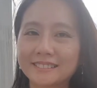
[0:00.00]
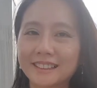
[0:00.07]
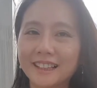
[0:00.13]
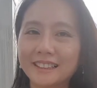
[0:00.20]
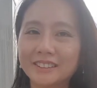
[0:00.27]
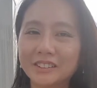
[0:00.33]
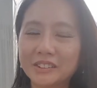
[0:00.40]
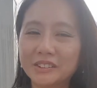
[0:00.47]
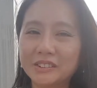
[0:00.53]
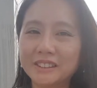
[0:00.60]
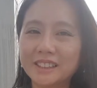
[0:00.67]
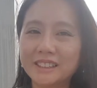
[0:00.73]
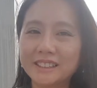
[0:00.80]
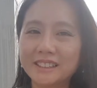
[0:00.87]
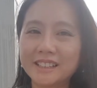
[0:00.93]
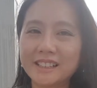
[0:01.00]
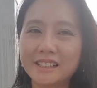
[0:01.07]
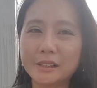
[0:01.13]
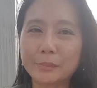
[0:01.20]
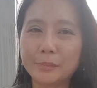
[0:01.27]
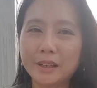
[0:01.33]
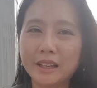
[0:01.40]
Hello, this is
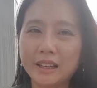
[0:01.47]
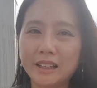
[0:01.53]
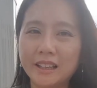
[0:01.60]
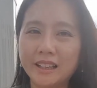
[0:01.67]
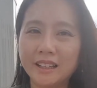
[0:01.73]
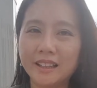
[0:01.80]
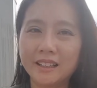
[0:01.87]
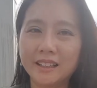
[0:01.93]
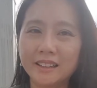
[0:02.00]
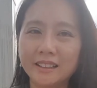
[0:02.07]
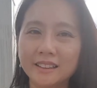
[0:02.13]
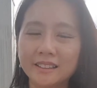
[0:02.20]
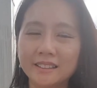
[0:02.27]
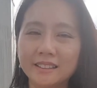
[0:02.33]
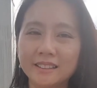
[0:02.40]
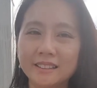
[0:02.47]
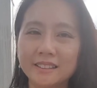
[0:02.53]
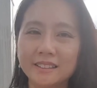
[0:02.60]
me.